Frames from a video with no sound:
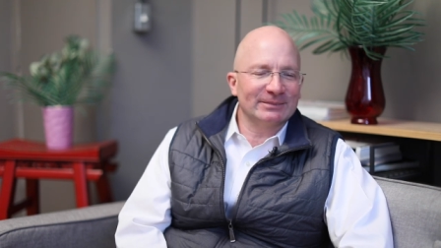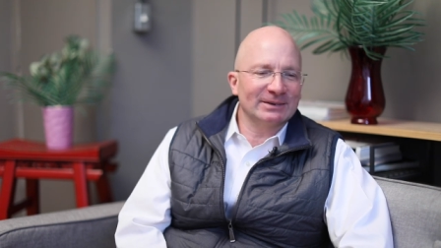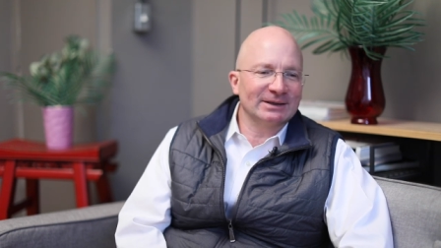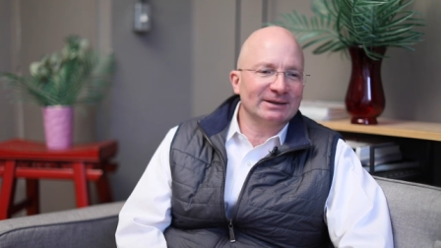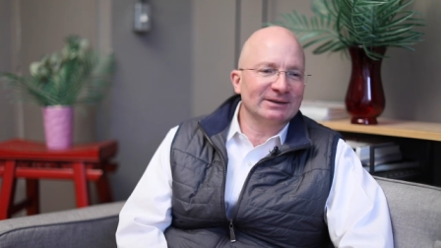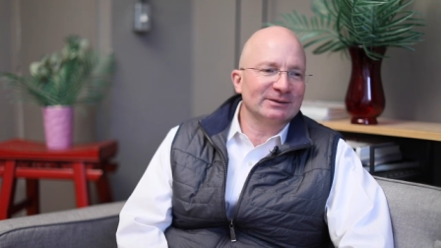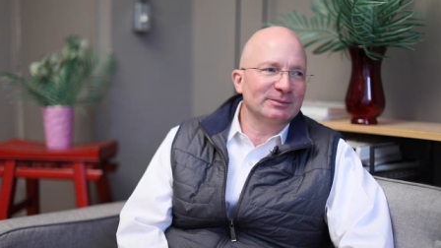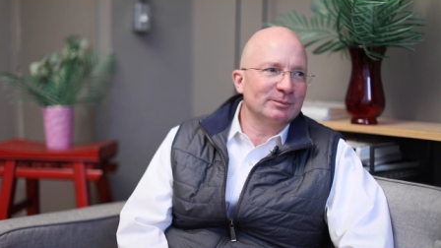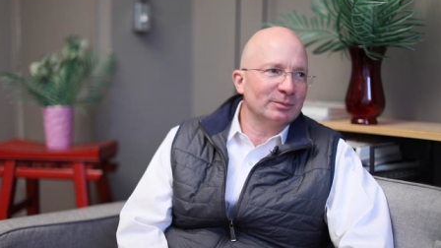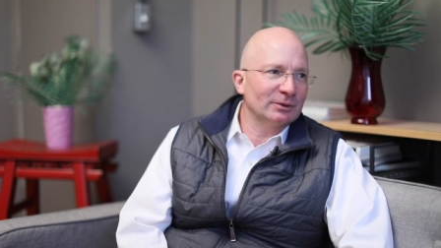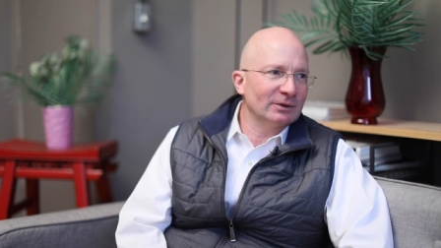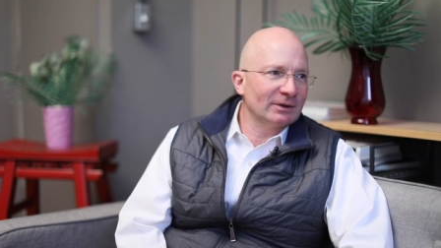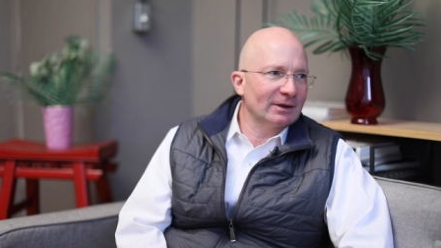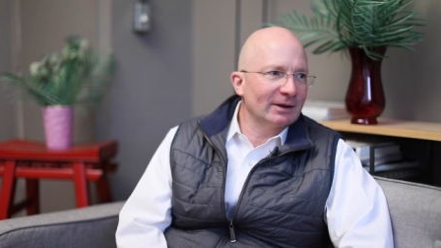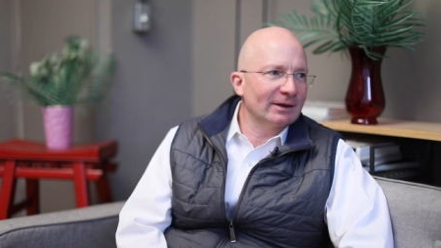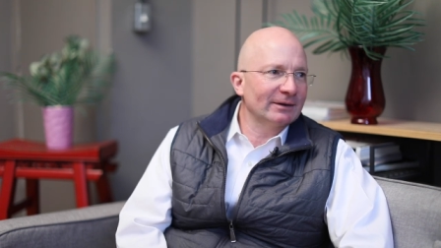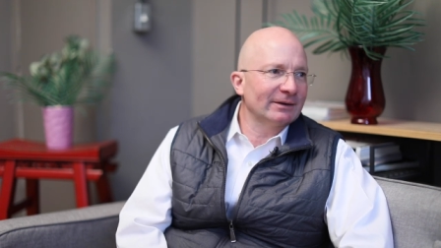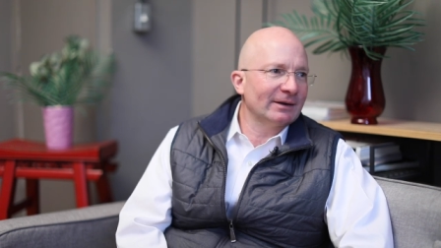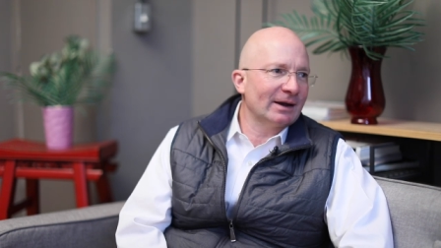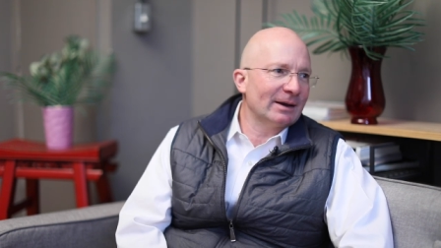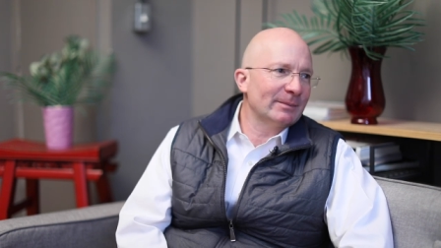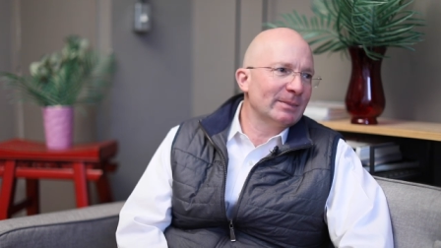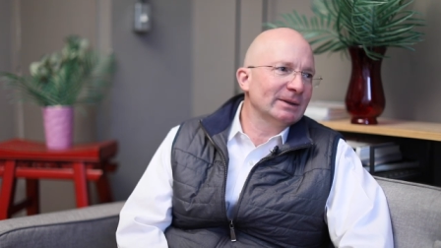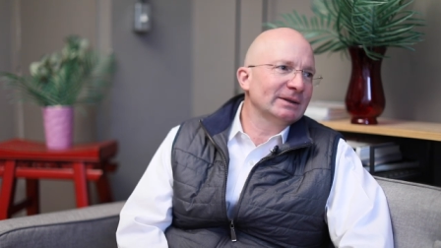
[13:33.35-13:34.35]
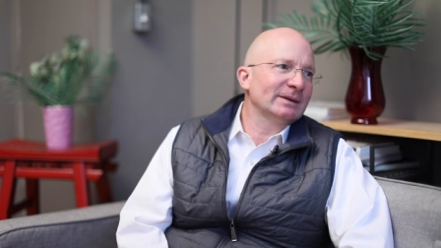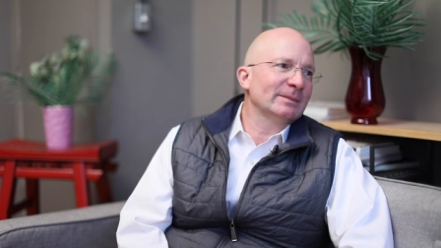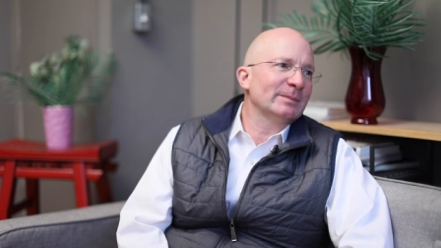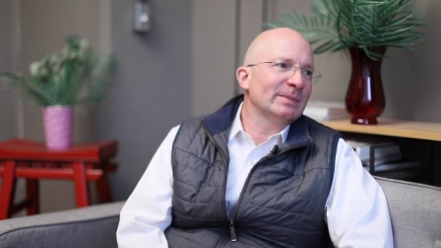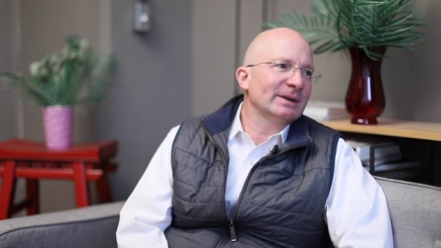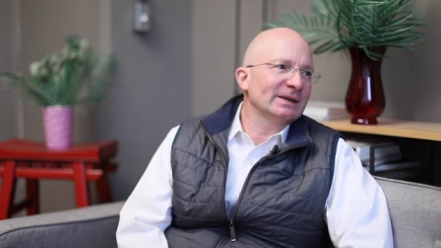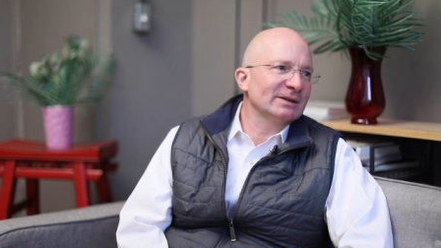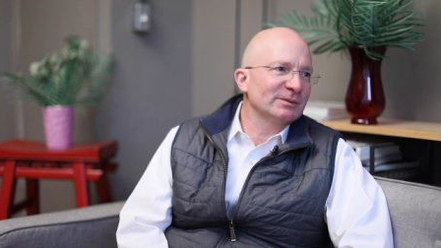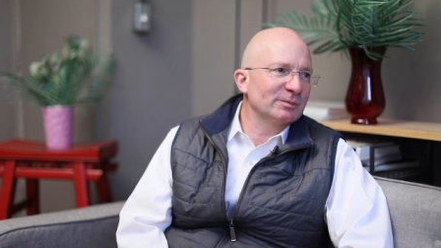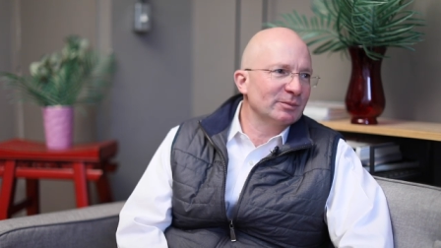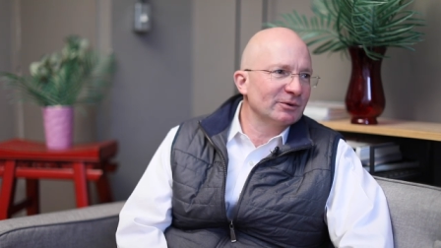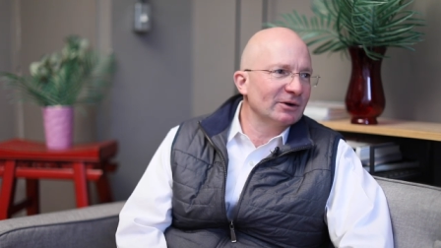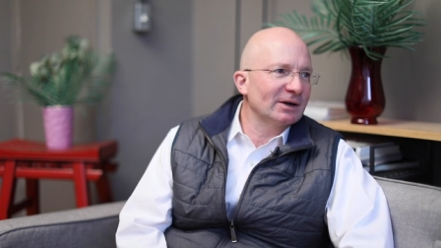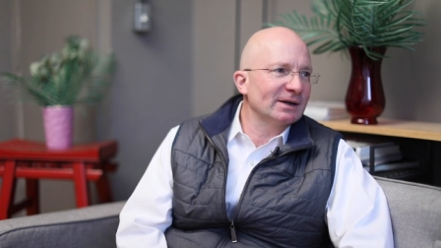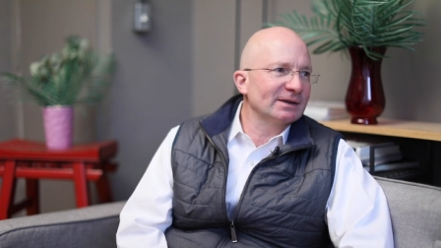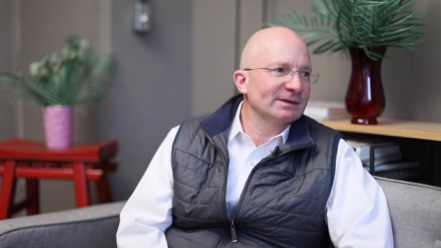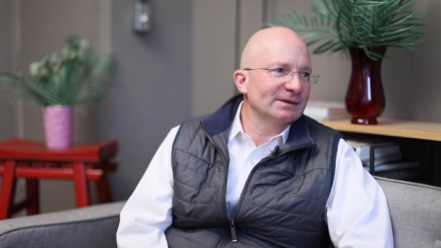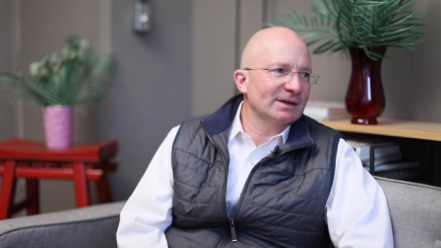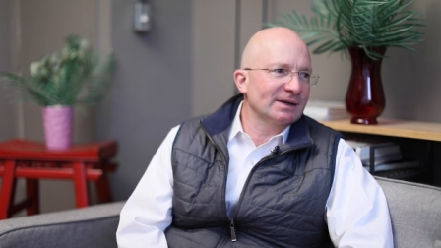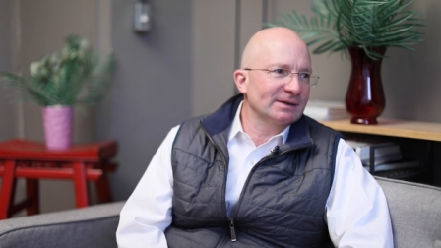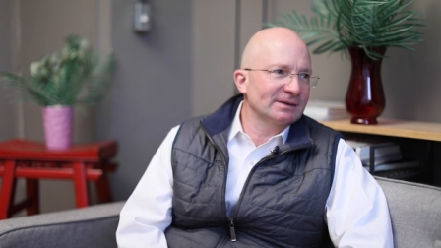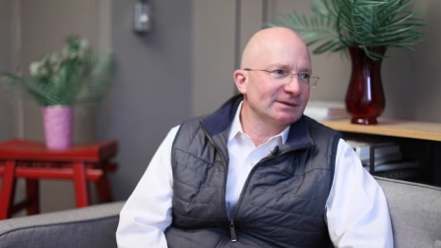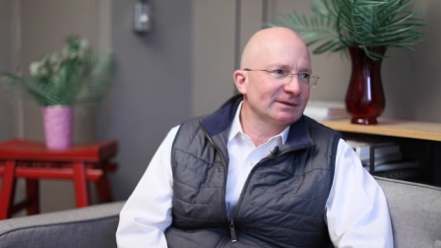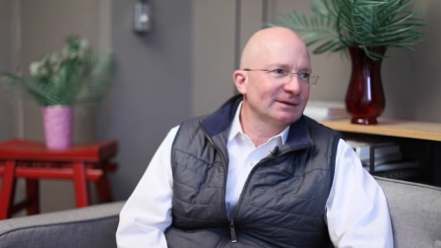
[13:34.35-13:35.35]
biggest bull, how, how about the best
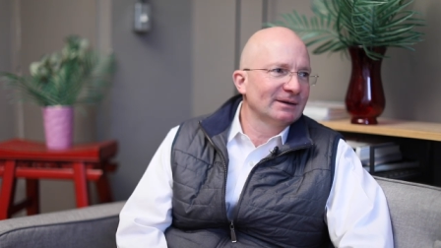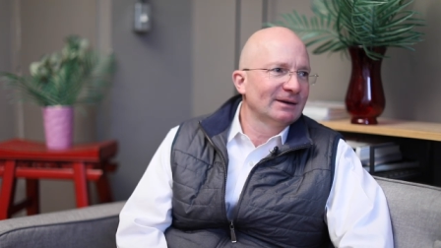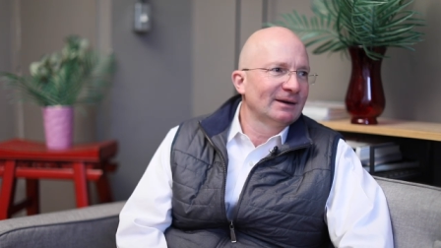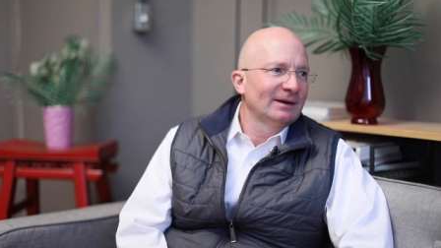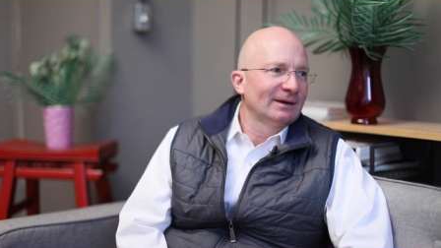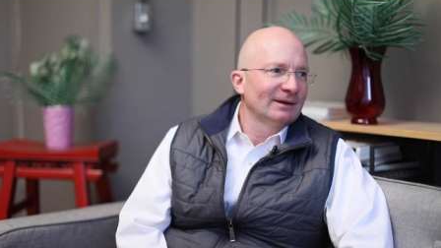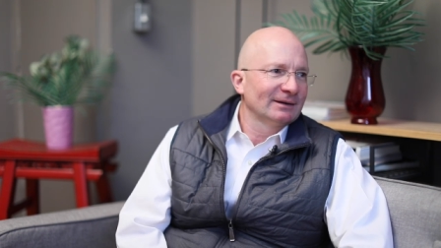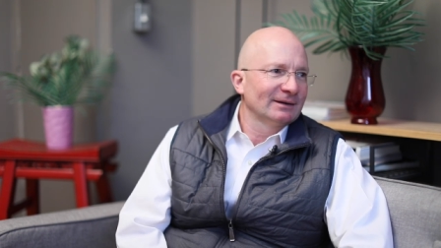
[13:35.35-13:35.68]
process?